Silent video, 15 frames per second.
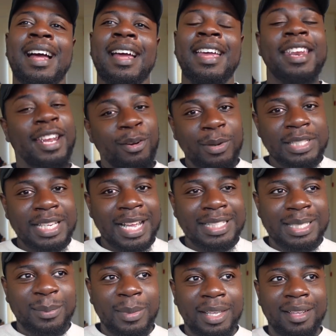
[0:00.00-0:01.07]
He didn't reach out
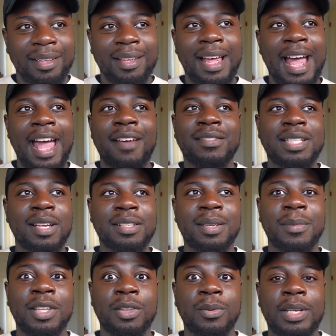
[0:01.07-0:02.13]
to me. I haven't talked to
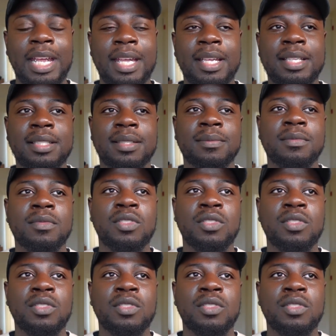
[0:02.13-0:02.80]
him in three days.